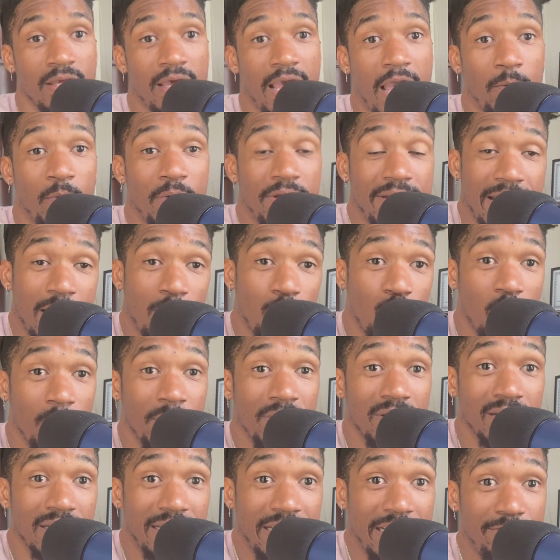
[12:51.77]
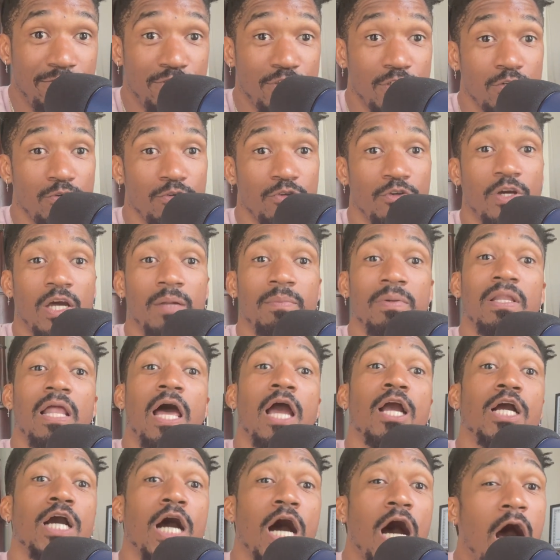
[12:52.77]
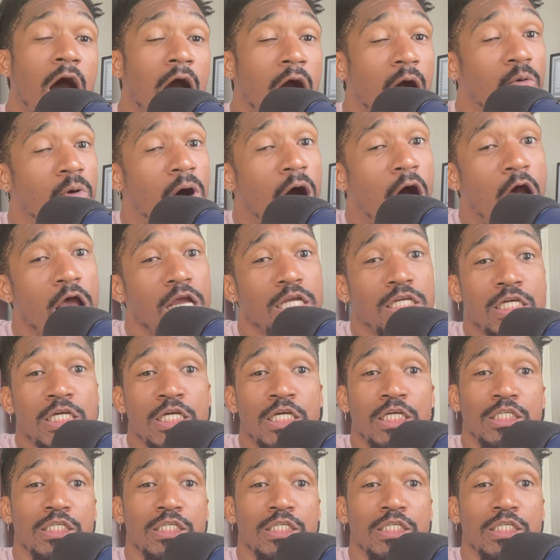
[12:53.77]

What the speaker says: And when that woman leaves you, you're going to be like, God, what?